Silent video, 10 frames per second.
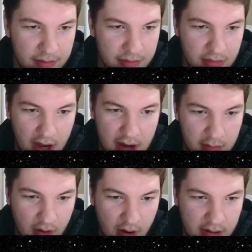I am
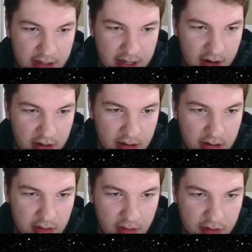blocked here,
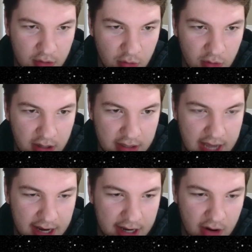so there's no rook attack here.